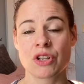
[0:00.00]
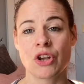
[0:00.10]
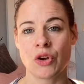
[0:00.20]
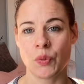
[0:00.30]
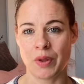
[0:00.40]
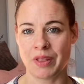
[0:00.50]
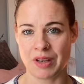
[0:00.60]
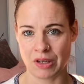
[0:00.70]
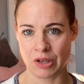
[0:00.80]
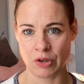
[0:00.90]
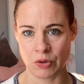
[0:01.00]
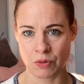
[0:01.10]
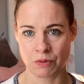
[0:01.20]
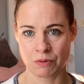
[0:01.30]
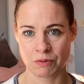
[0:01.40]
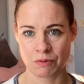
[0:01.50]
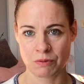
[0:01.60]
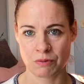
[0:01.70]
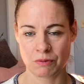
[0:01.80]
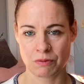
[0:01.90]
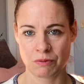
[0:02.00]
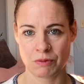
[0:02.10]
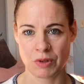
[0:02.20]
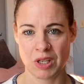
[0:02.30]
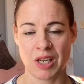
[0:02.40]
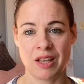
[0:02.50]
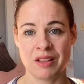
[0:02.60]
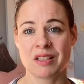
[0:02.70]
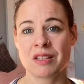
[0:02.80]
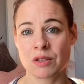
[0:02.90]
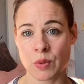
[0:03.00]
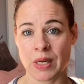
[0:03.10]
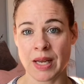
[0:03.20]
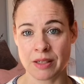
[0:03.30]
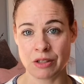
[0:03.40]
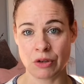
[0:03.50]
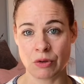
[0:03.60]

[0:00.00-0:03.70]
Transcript: within you. And this is what I do.